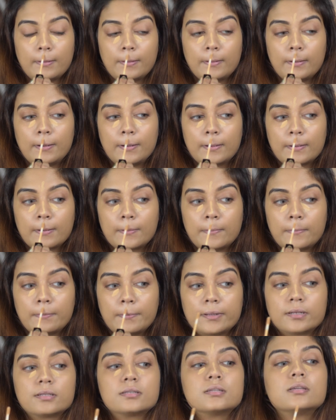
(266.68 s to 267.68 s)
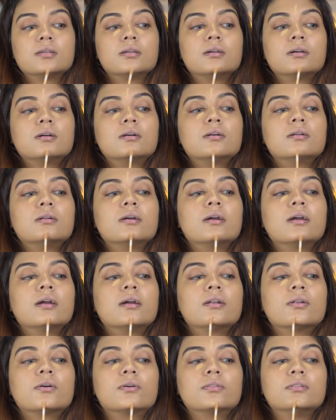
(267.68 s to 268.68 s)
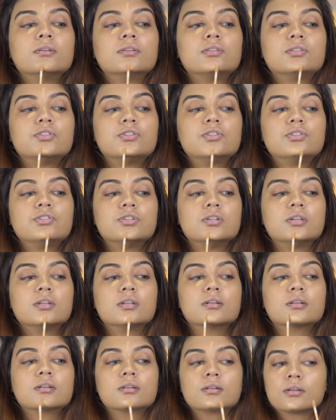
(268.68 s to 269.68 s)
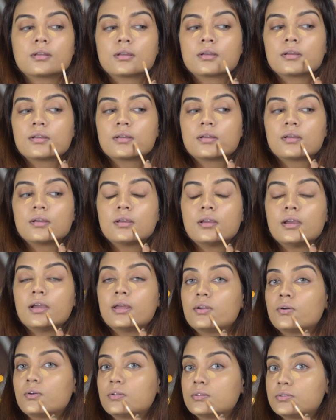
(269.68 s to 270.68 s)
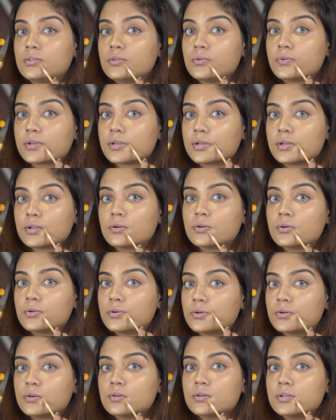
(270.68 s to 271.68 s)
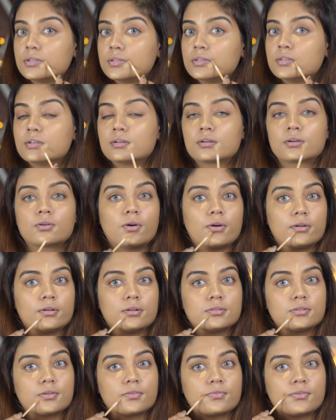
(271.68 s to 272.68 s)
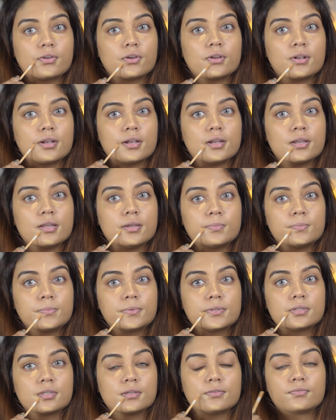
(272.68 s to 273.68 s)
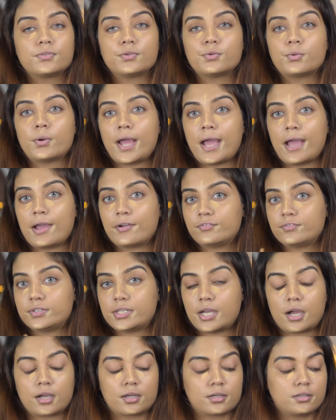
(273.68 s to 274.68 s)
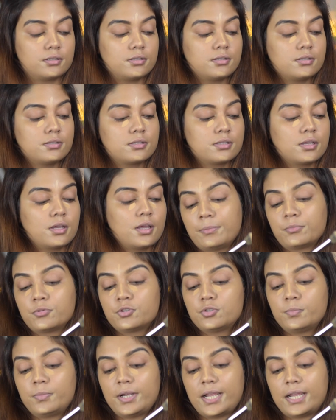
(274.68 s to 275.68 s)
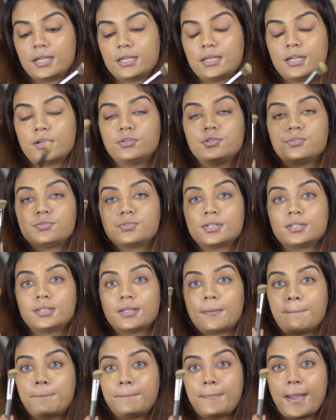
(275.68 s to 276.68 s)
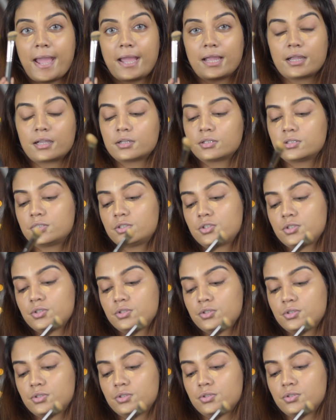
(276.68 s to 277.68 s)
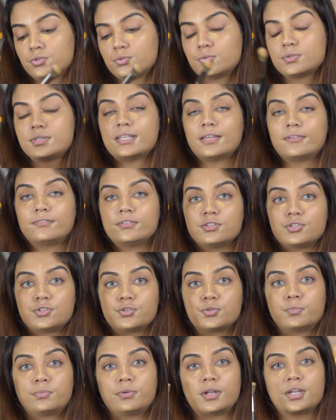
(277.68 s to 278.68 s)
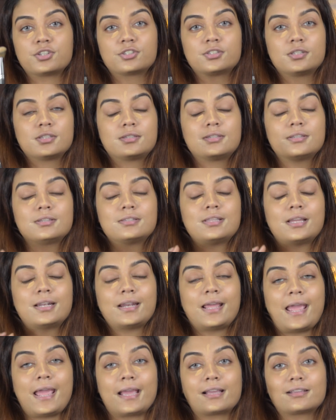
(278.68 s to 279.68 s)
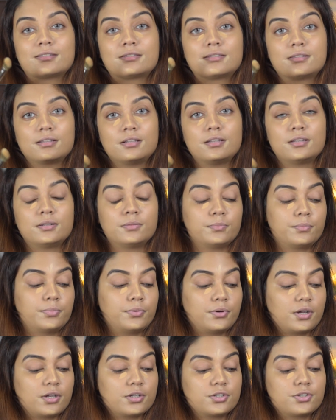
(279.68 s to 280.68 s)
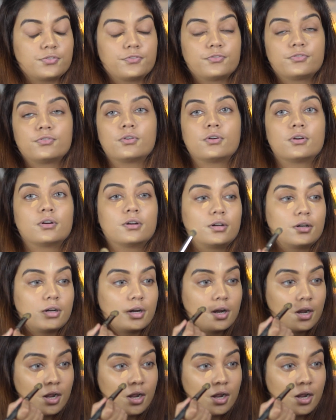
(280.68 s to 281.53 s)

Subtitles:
little bit here, and on the chin. And also you can go in the corners of your lips if you have darkness. I'm going to blend it out using the PAC 272 brush. This is an excellent brush for